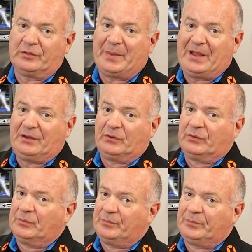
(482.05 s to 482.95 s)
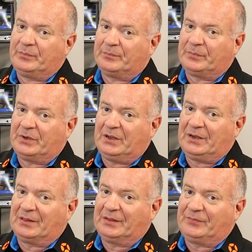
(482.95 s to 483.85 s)
to the manual put in
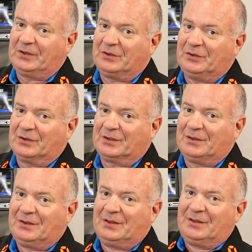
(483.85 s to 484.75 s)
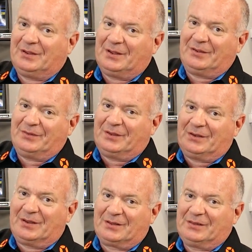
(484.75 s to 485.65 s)
a lifting hook, and
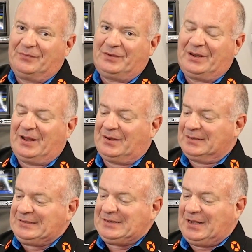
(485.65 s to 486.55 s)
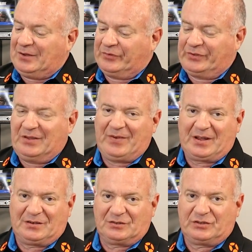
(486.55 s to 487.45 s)
then lift it out. I'm gonna see if I
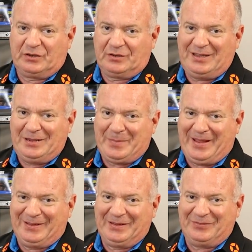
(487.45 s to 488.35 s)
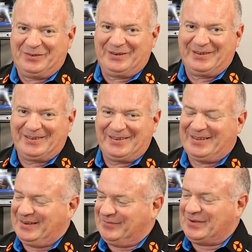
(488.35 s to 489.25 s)
can just He-Man lift it,
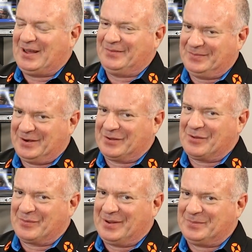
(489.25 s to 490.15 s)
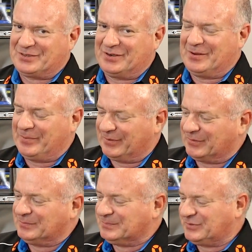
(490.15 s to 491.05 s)
and if not, then I'll go grab the cherry
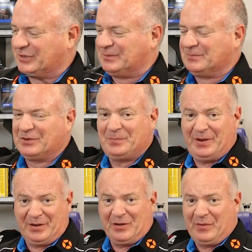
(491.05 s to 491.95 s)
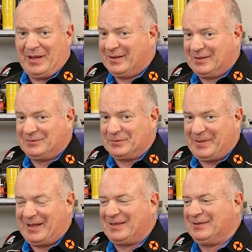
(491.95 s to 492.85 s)
picker. So depending on how good your
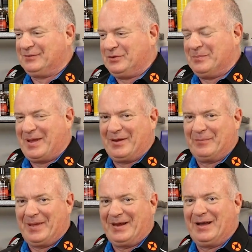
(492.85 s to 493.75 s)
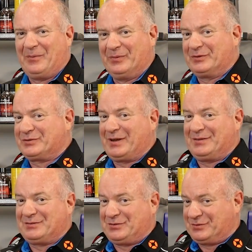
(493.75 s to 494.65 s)
back is, you may or may not want to try
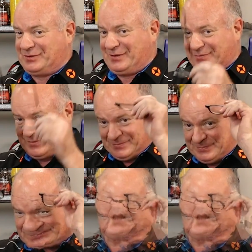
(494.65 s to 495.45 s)
this yourself.